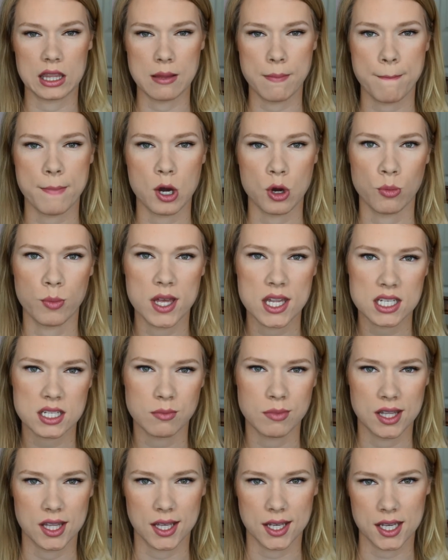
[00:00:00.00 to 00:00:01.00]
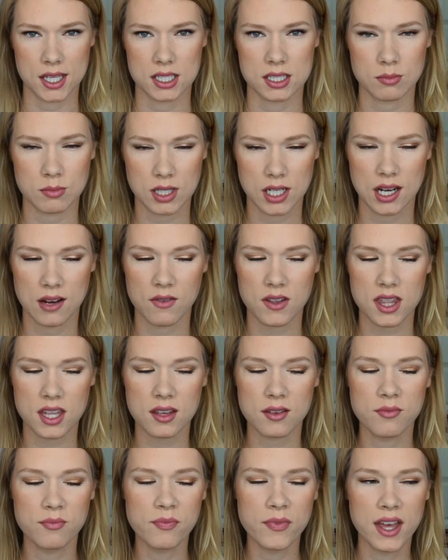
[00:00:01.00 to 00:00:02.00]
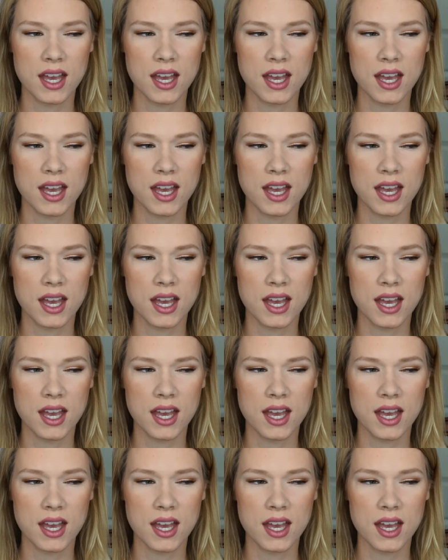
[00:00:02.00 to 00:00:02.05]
the moment to be like intimate and everything.